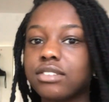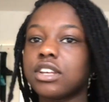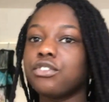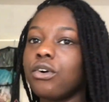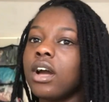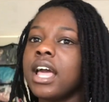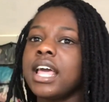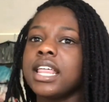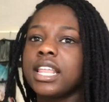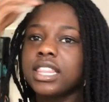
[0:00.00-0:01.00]
So I thought
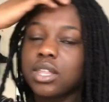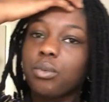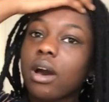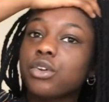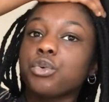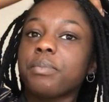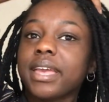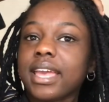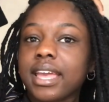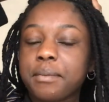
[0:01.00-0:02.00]
the world will
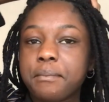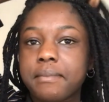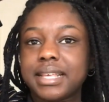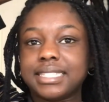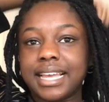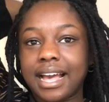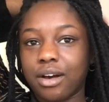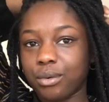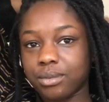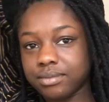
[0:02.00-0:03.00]
be missing
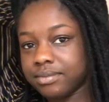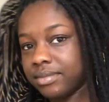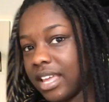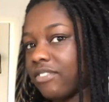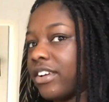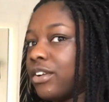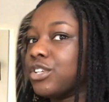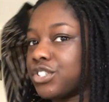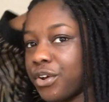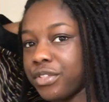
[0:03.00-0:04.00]
out if I don't
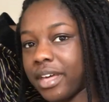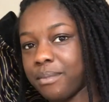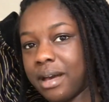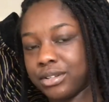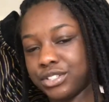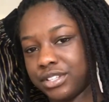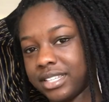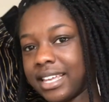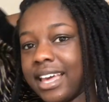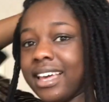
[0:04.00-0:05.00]
show them how to do
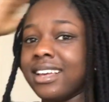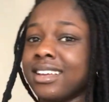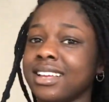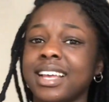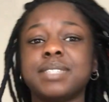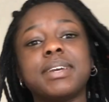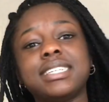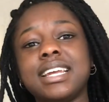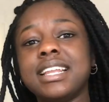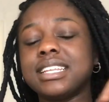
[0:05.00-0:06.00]
this hair,
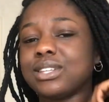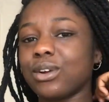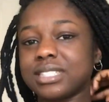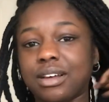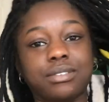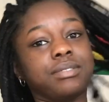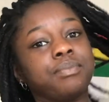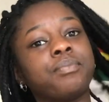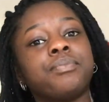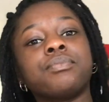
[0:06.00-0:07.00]
especially in this lockdown.
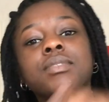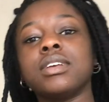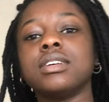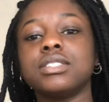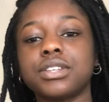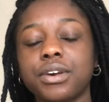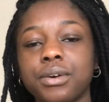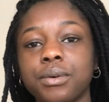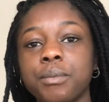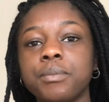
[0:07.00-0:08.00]

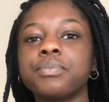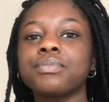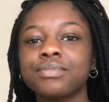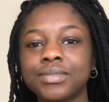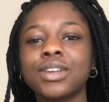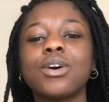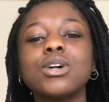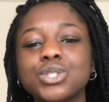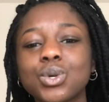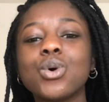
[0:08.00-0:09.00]
So
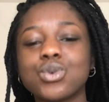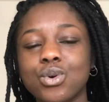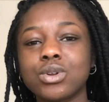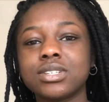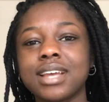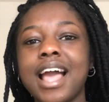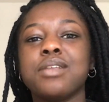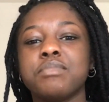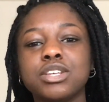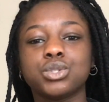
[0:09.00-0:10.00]
God so good
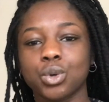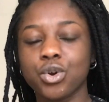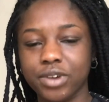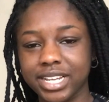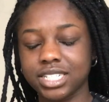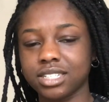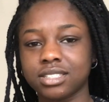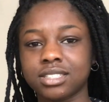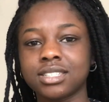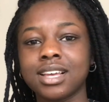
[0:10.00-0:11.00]
and me so gracious.